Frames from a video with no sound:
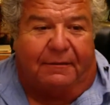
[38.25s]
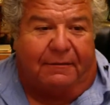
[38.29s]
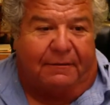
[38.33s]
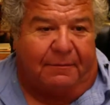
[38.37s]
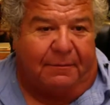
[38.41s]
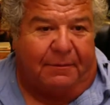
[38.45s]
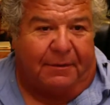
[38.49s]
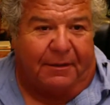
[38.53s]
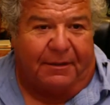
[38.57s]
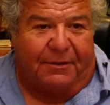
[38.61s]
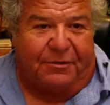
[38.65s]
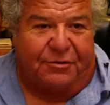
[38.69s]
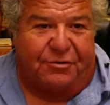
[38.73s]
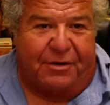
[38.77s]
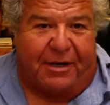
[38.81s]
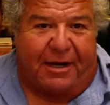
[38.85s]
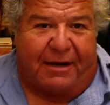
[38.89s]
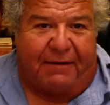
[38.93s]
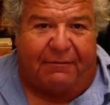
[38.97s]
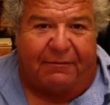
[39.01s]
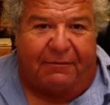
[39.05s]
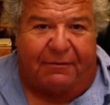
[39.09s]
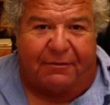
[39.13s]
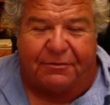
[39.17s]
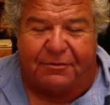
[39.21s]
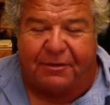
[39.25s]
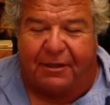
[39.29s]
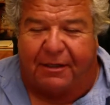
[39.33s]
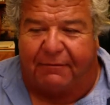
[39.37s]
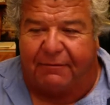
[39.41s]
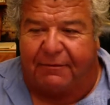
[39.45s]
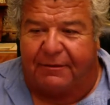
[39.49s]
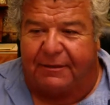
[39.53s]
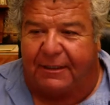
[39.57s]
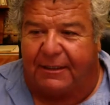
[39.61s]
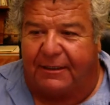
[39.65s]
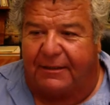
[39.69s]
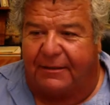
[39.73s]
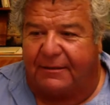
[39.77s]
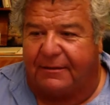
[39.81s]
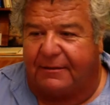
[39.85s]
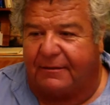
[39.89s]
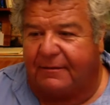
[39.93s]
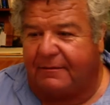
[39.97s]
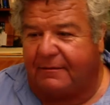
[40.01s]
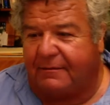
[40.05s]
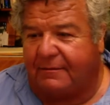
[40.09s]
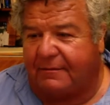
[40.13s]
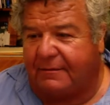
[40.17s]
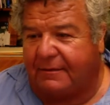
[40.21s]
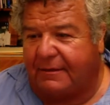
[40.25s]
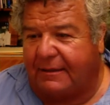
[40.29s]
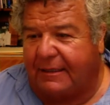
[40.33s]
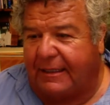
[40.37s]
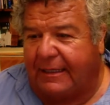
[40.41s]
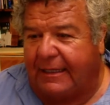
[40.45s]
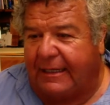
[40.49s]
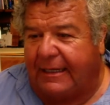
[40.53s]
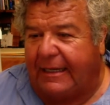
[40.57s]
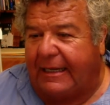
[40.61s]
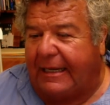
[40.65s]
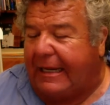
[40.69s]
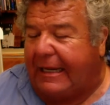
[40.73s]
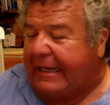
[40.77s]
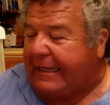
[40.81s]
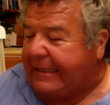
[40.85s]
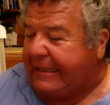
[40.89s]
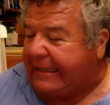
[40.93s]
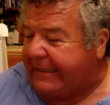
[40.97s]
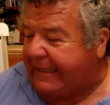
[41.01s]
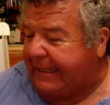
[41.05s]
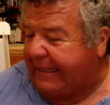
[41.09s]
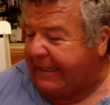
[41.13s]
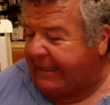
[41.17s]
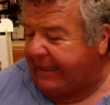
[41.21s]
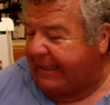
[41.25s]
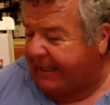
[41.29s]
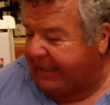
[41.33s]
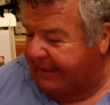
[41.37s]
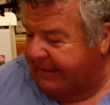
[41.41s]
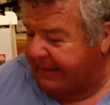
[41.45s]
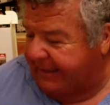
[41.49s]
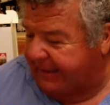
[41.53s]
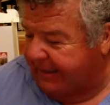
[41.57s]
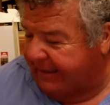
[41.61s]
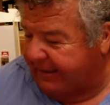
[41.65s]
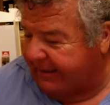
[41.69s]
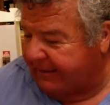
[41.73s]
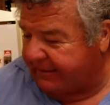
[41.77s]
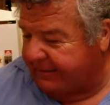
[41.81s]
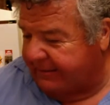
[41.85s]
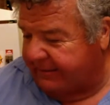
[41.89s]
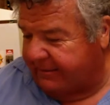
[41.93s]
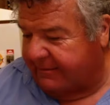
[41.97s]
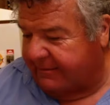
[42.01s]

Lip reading: from all the travel days. Get like that.